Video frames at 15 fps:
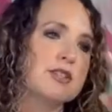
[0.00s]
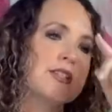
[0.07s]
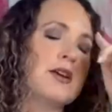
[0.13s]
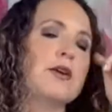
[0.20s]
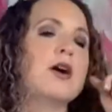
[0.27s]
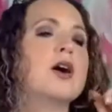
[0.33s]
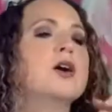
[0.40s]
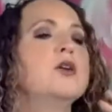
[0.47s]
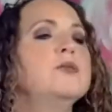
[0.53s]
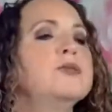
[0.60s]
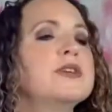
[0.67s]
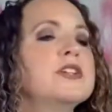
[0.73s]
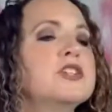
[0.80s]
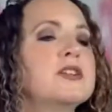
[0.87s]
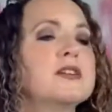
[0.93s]
So
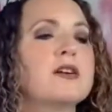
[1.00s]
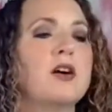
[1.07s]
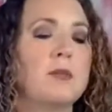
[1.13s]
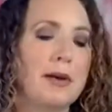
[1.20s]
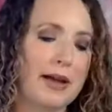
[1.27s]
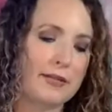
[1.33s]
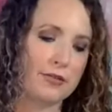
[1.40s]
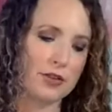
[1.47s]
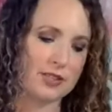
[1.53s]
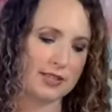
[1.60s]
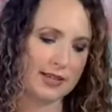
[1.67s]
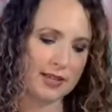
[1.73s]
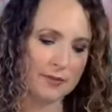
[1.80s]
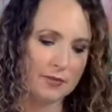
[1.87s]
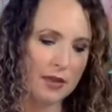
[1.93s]
hopefully she didn't call back for a
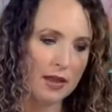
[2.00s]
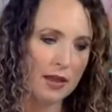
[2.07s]
second.